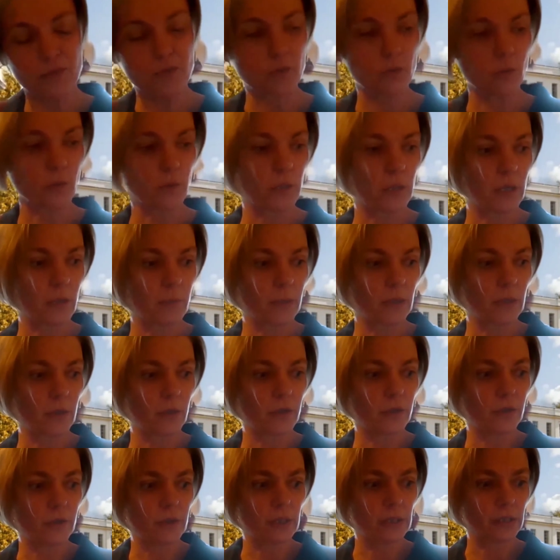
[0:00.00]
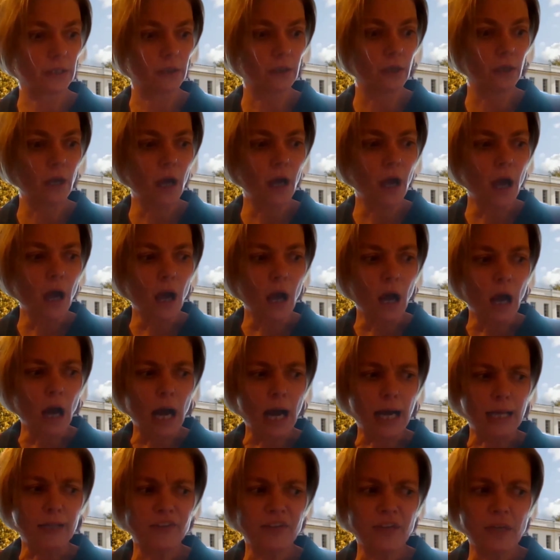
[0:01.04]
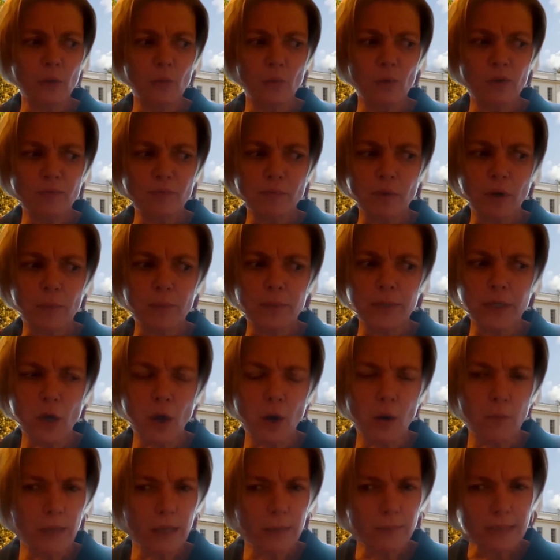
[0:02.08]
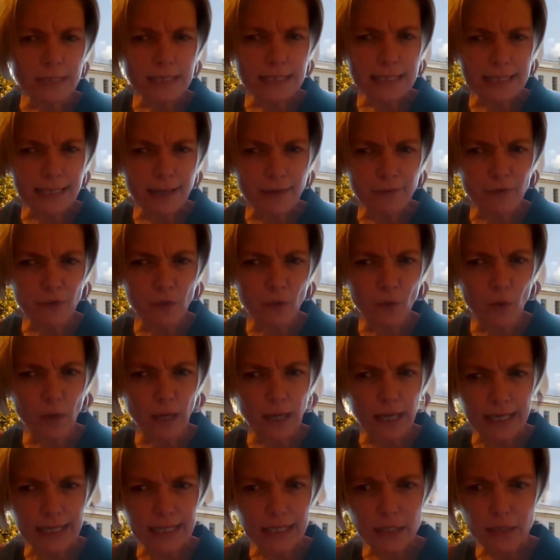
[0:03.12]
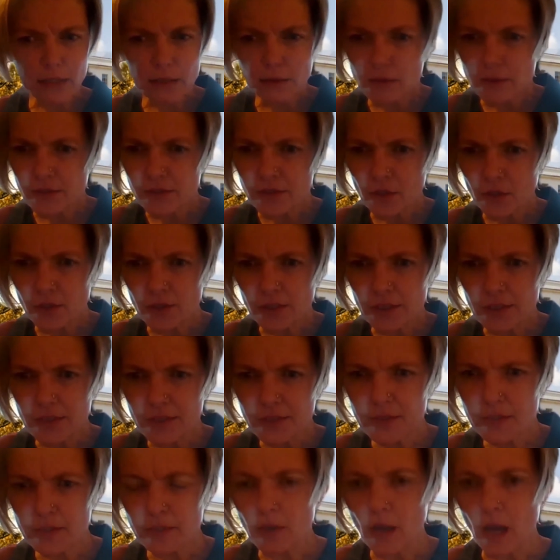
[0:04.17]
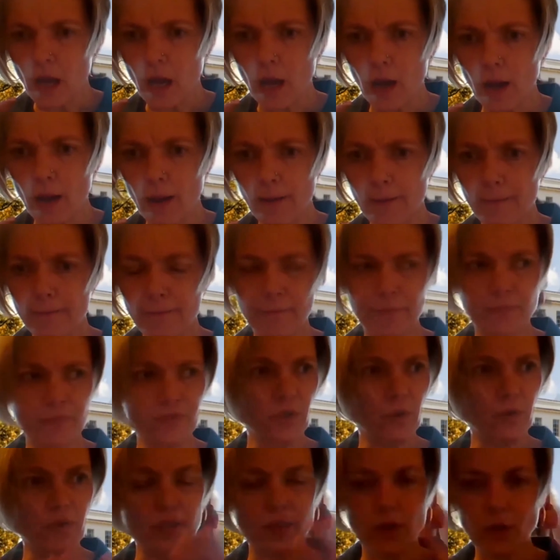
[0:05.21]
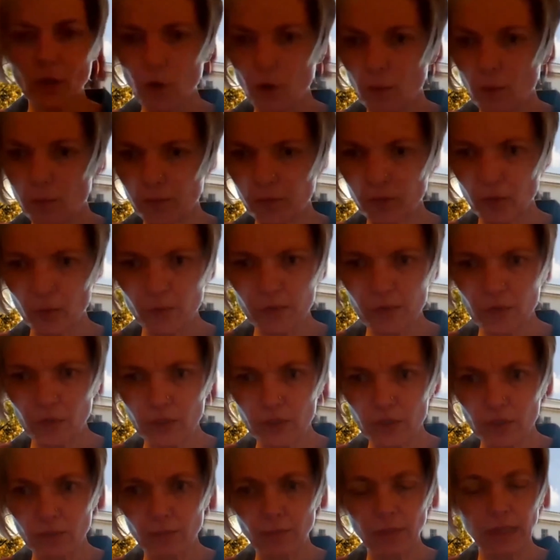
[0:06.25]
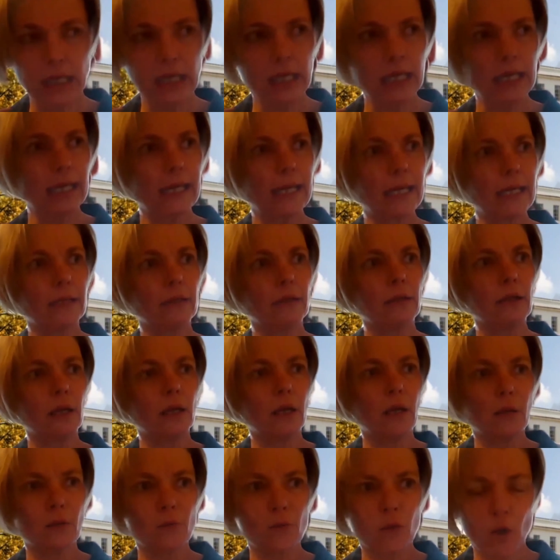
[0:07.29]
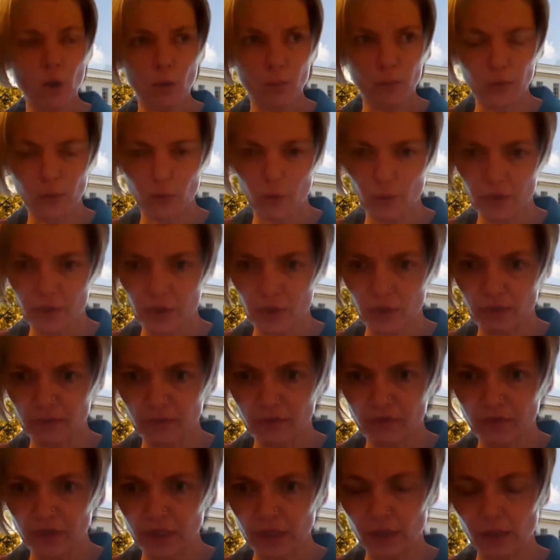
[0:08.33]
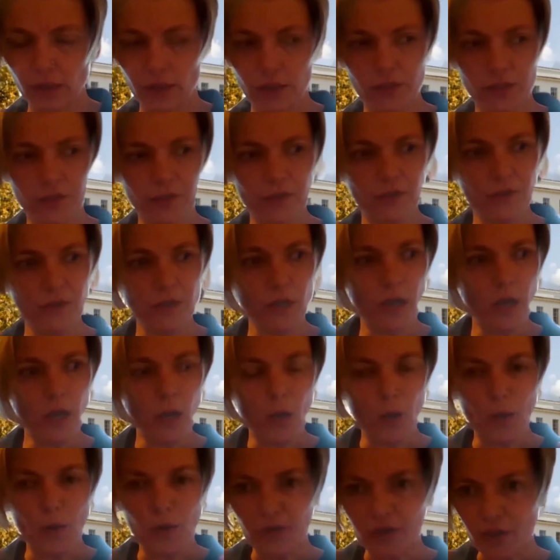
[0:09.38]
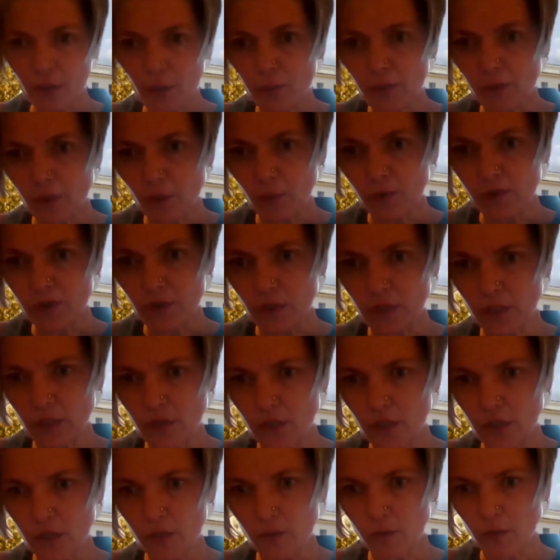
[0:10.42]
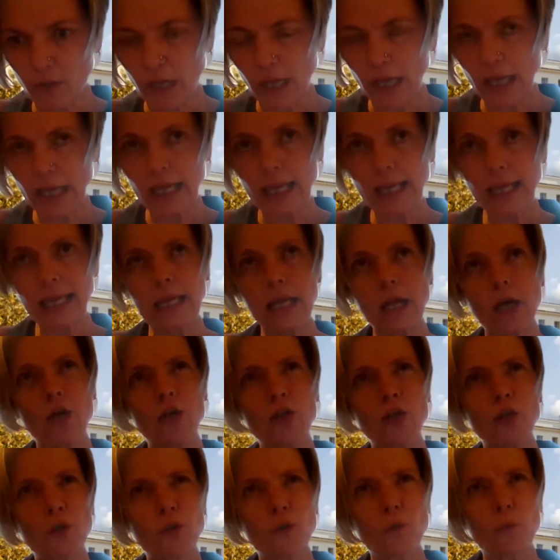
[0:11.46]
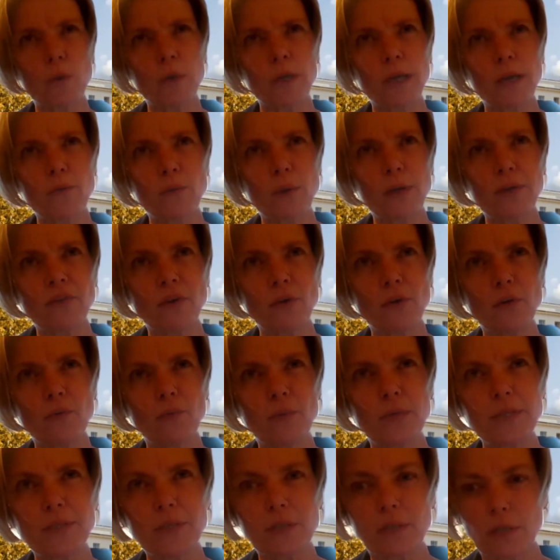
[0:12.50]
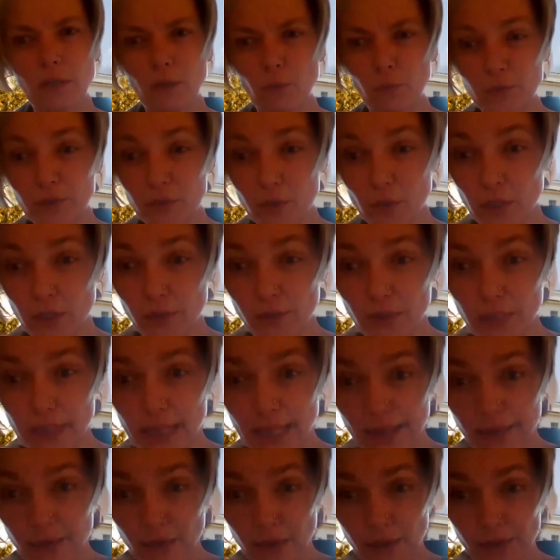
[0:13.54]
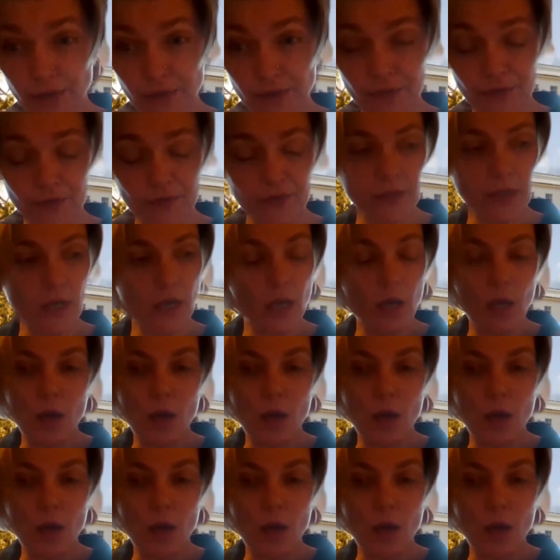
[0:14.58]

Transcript: I was talking about earlier, I think we've probably got maybe seven or eight studies. Um, so there's a couple that were done in Japan, a couple that were done in Finland, some that were done in the UK. Another one I read very recently was done in the Netherlands.